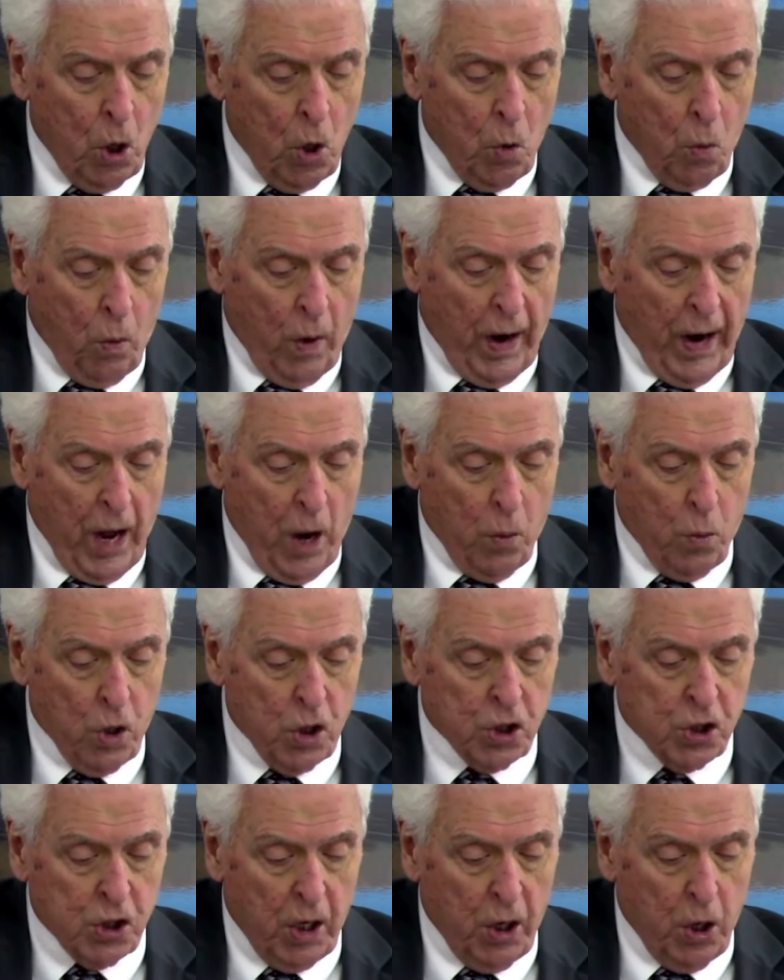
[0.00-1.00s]
When I
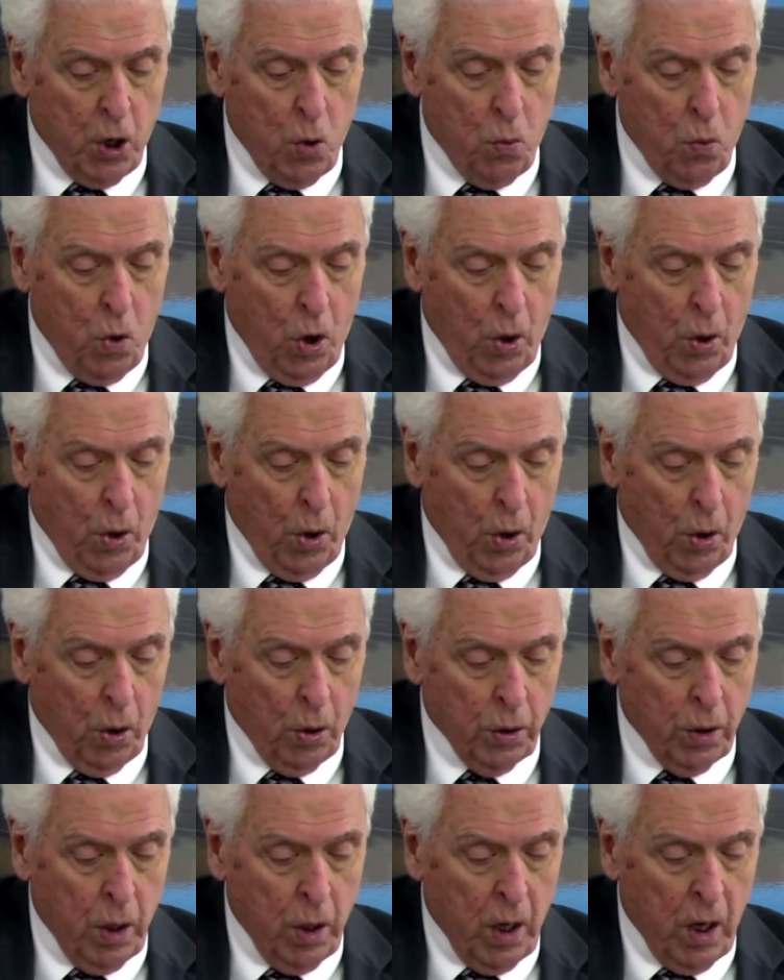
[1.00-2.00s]
was in the
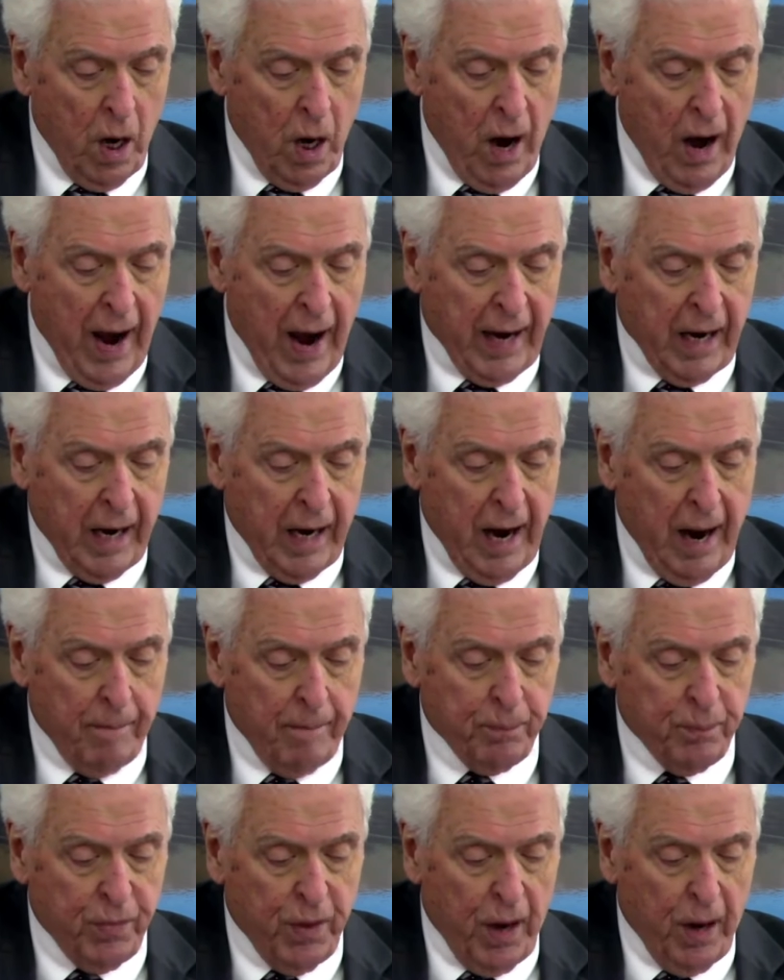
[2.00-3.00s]
world, I
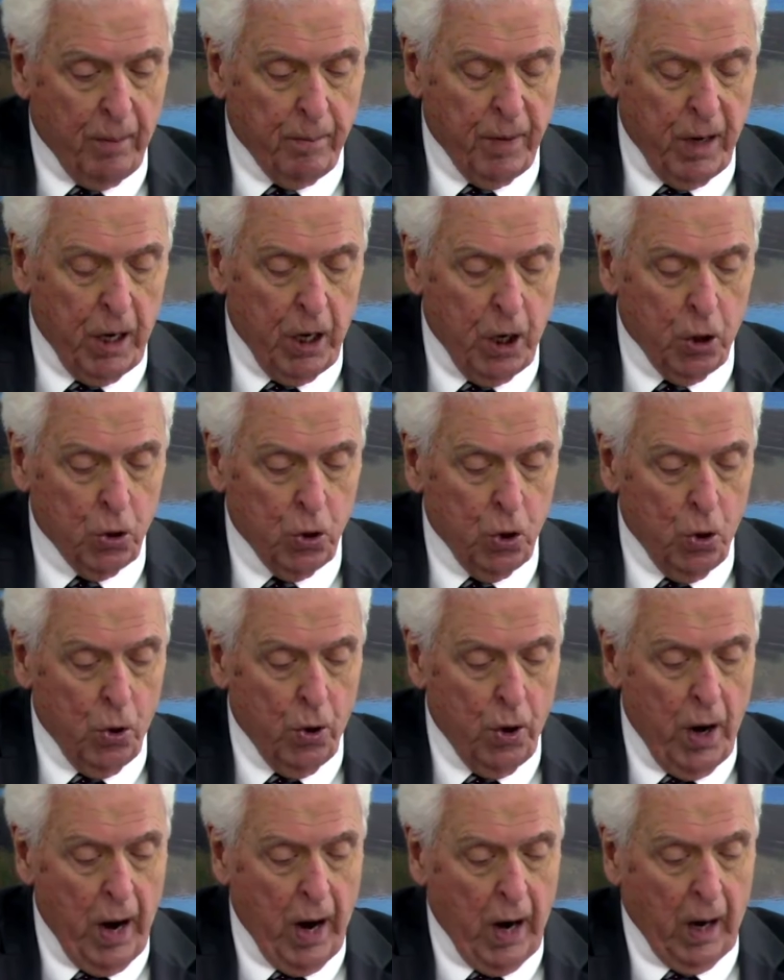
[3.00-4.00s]
kept them in
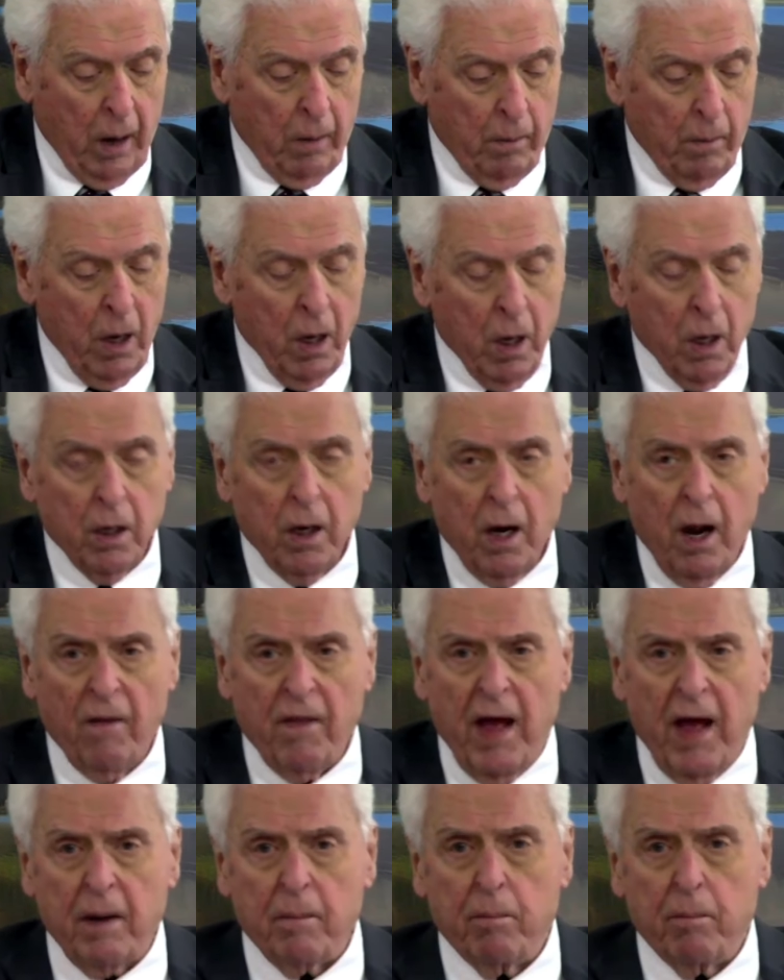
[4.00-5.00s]
your name. Now
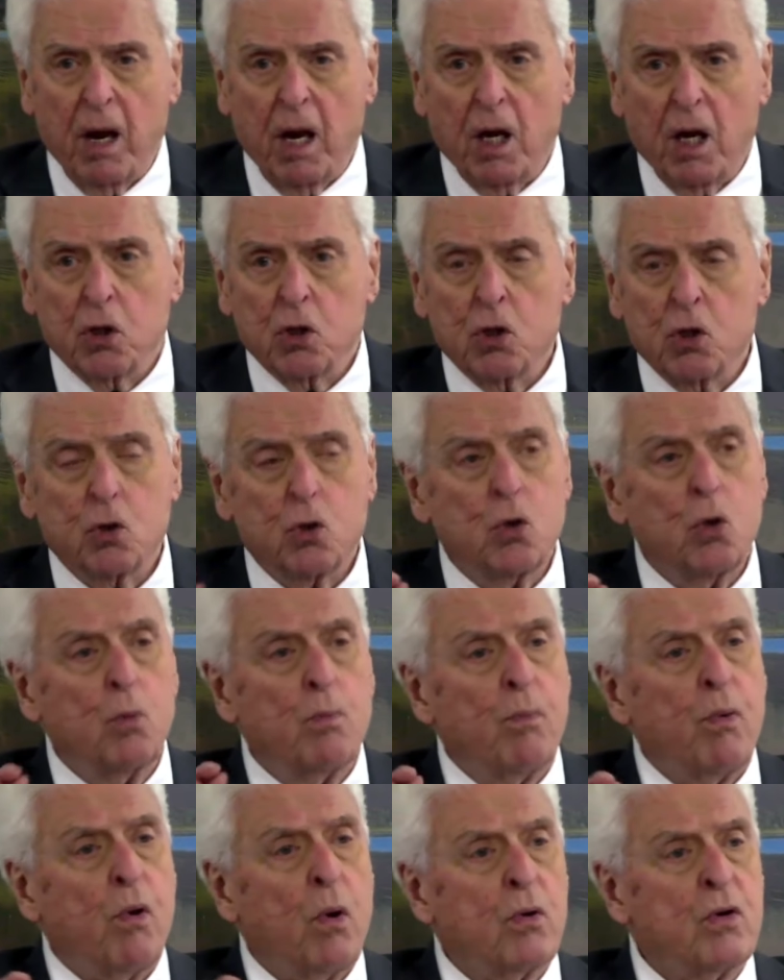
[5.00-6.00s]
that means to
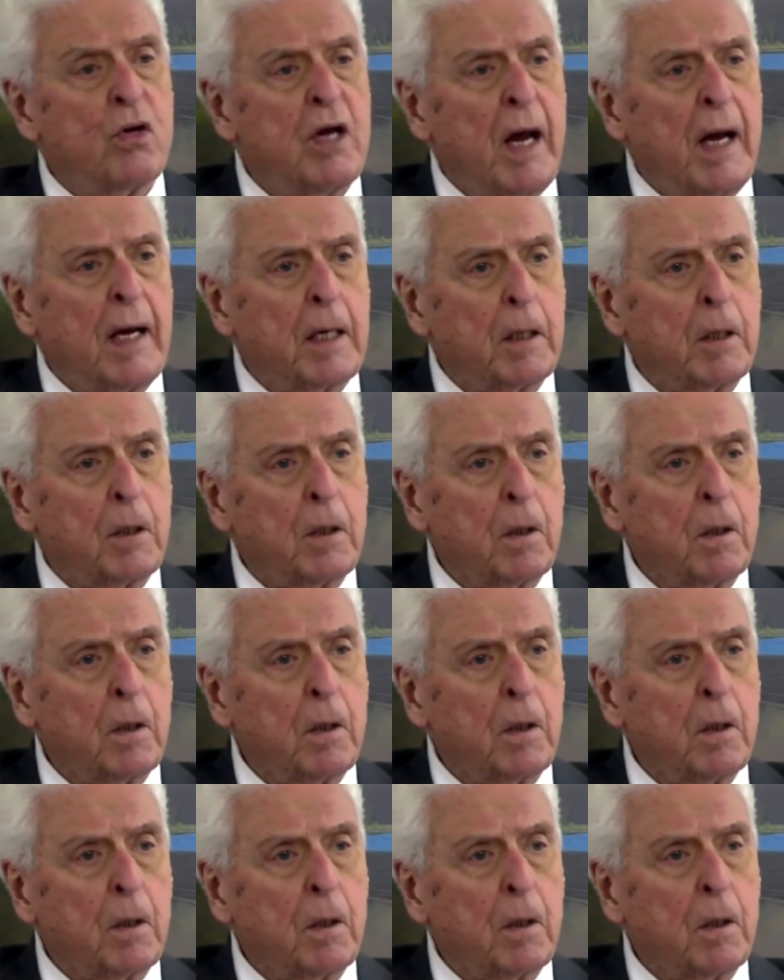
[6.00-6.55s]
protect.